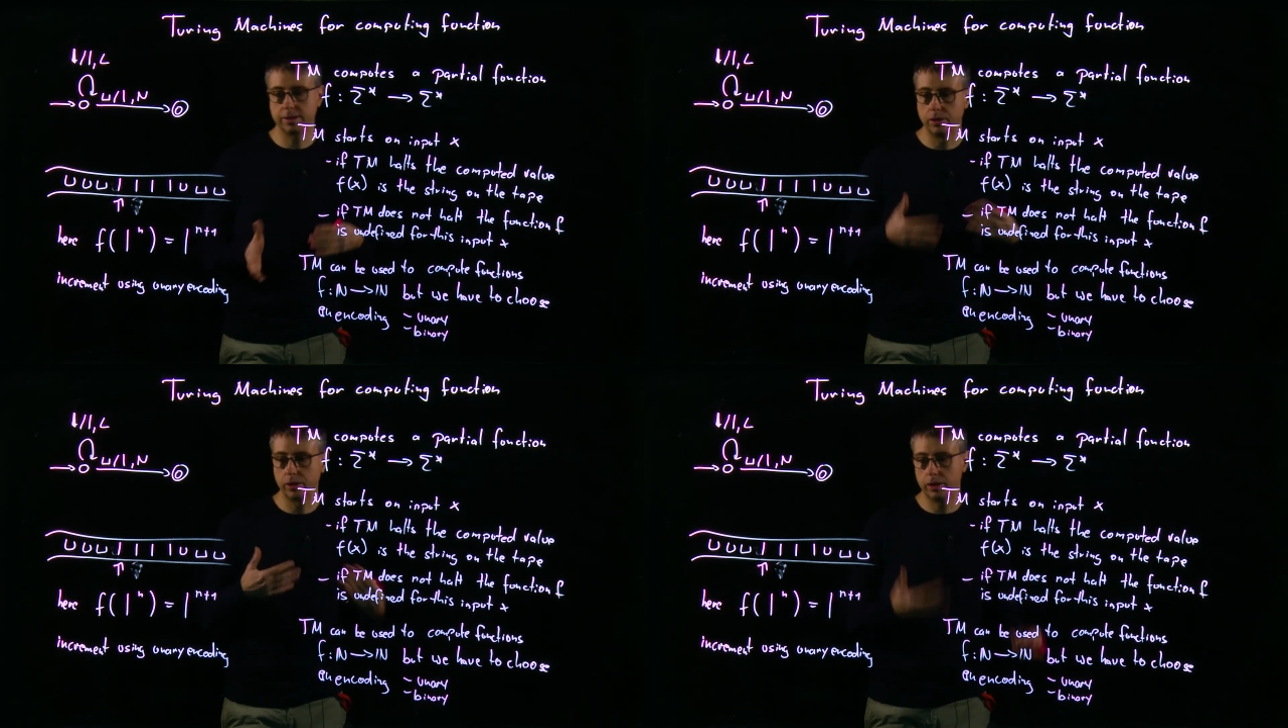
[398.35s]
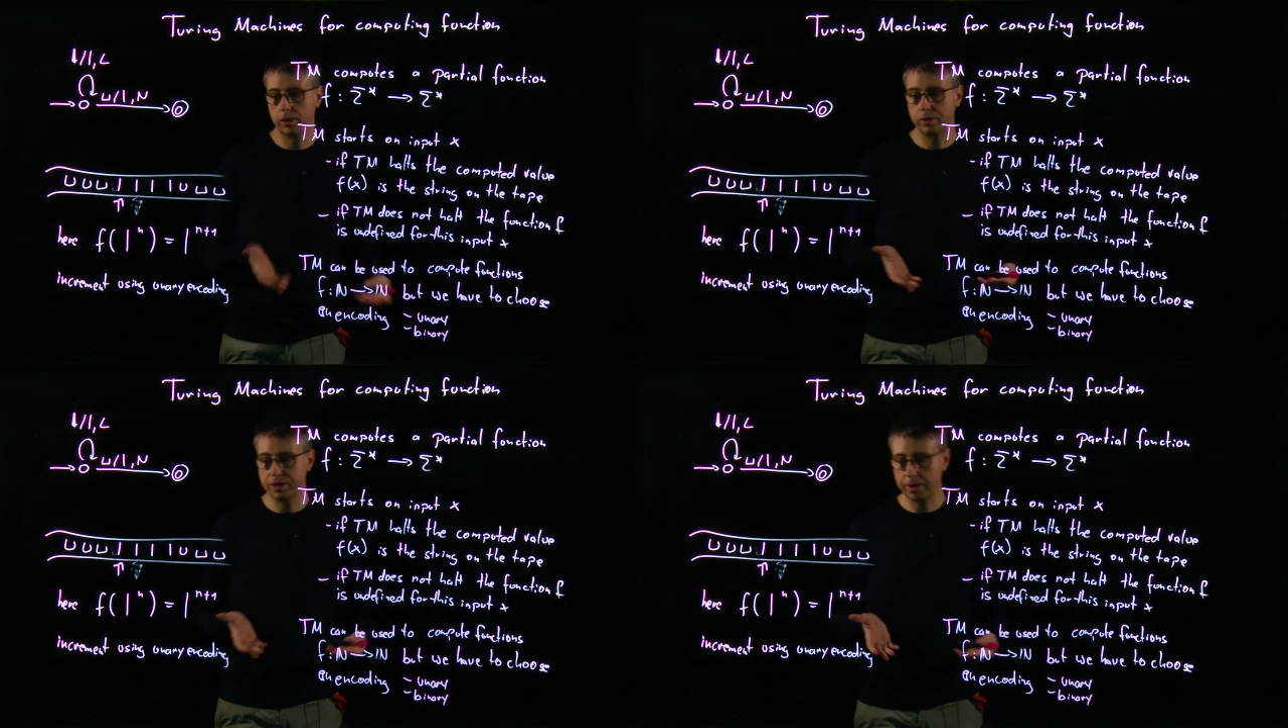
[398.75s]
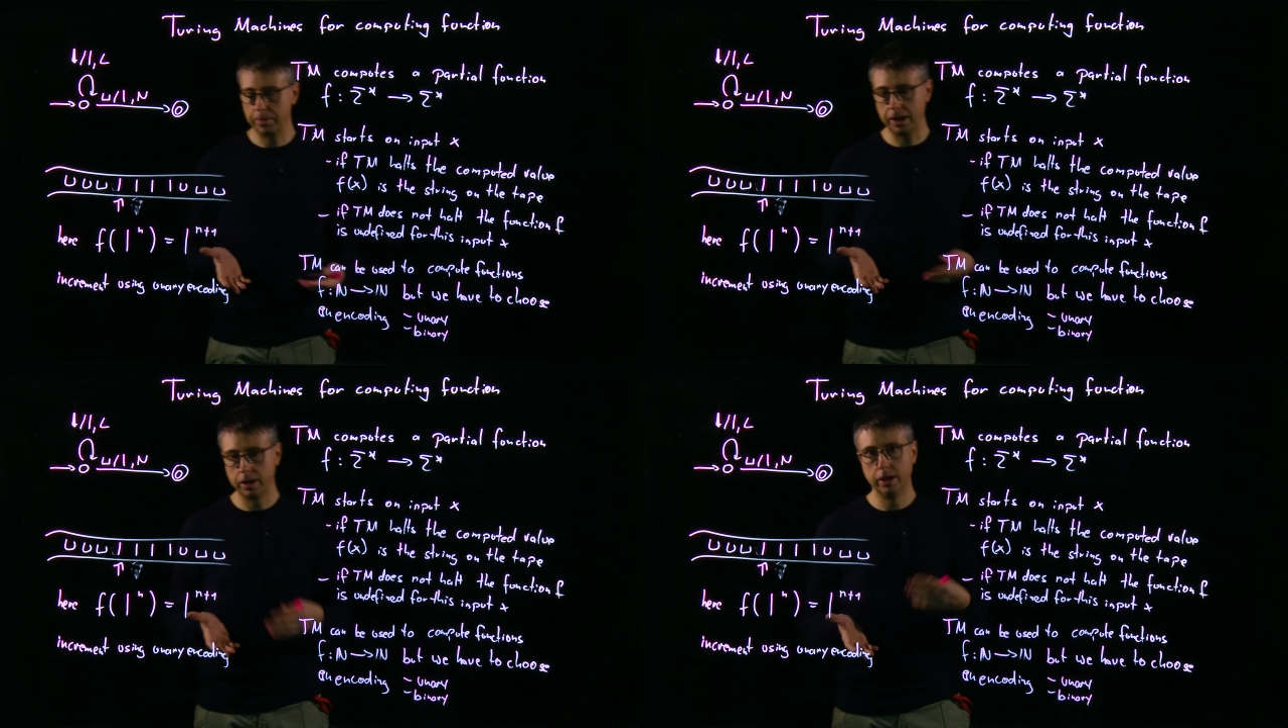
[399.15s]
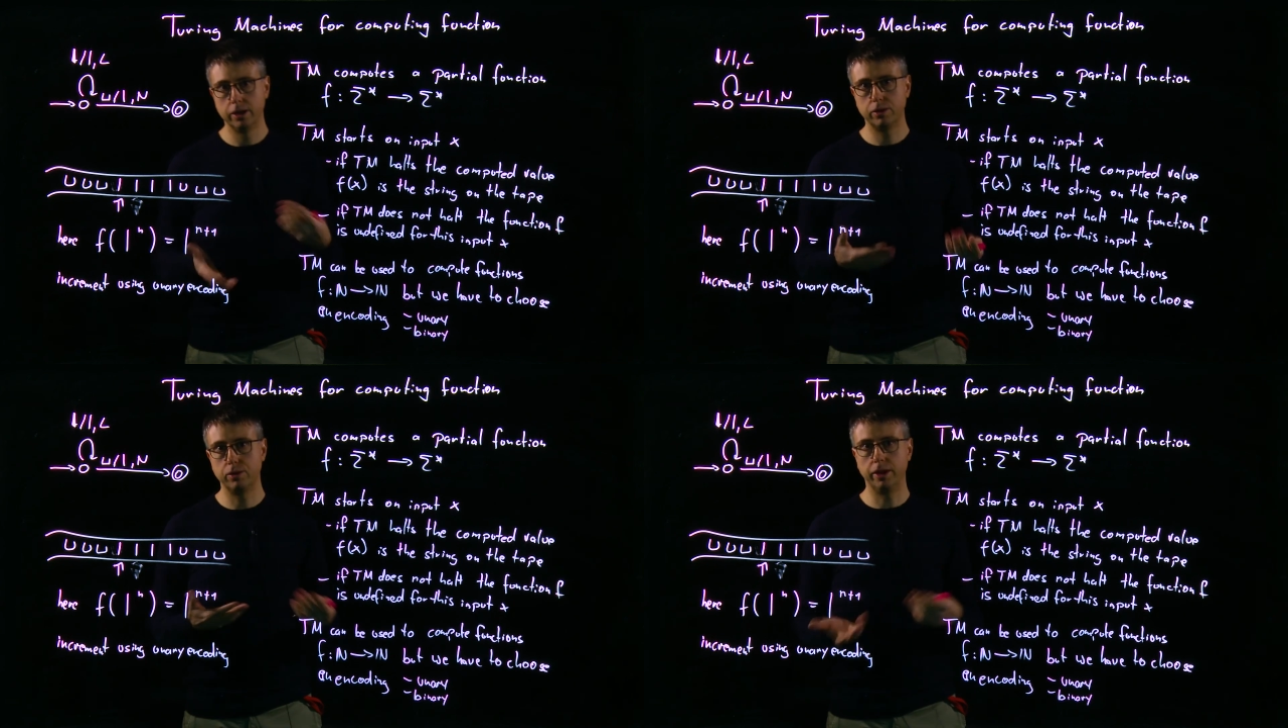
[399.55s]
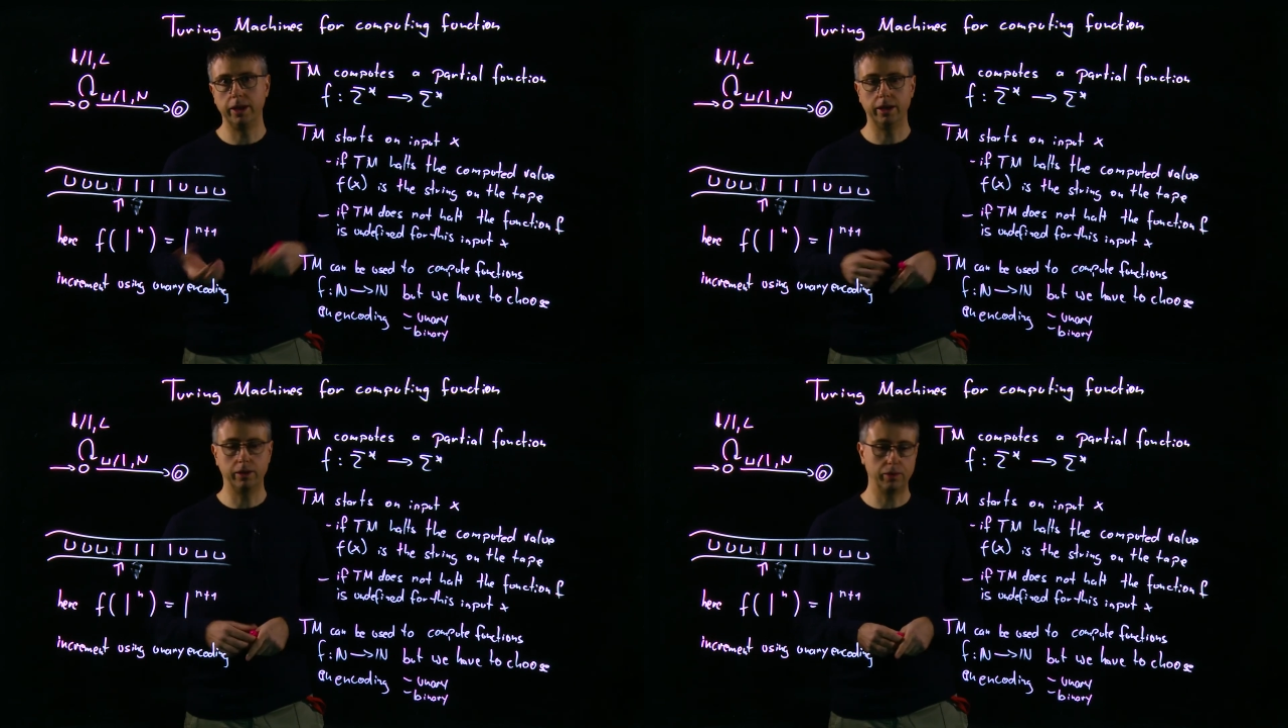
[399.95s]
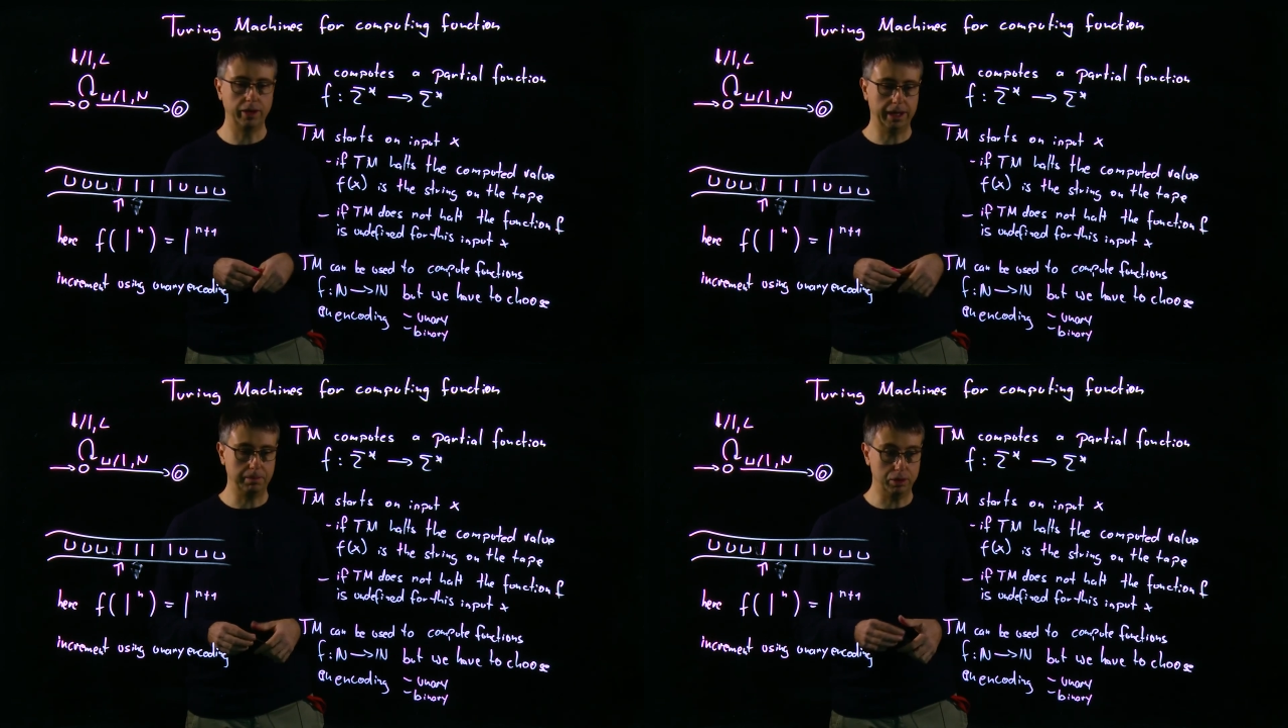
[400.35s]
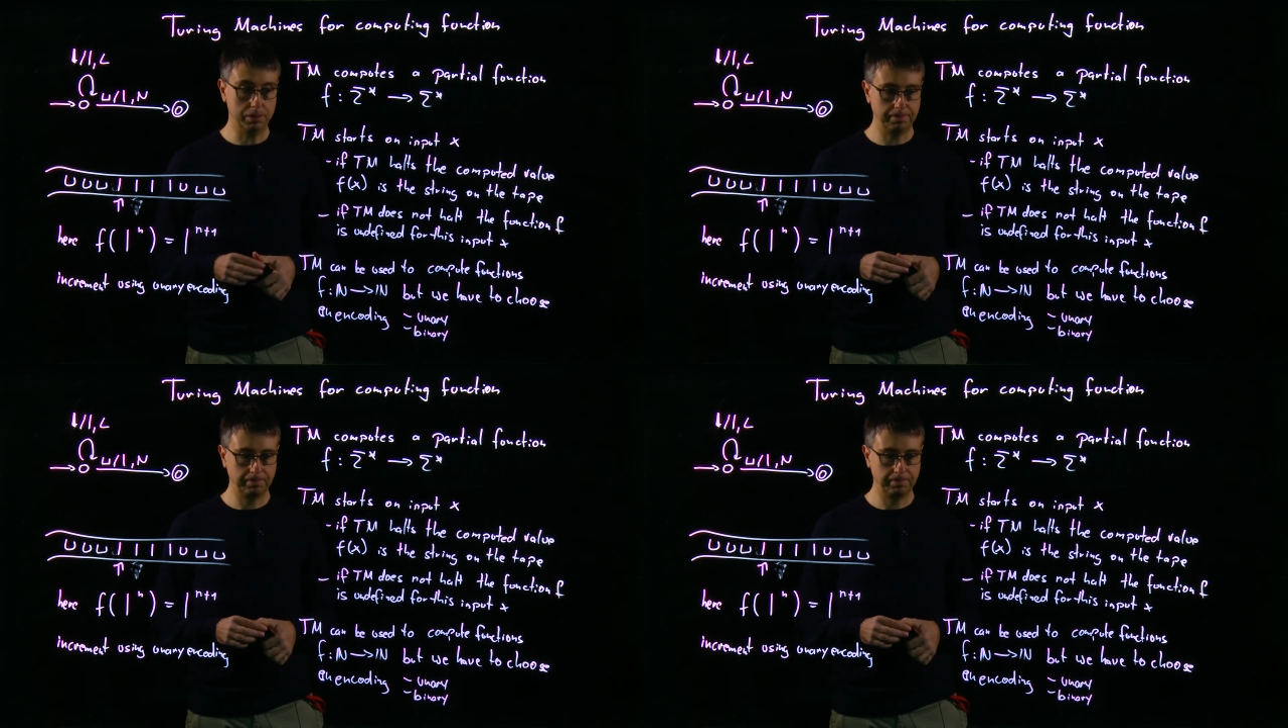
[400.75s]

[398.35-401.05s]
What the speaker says: logarithmic to the number.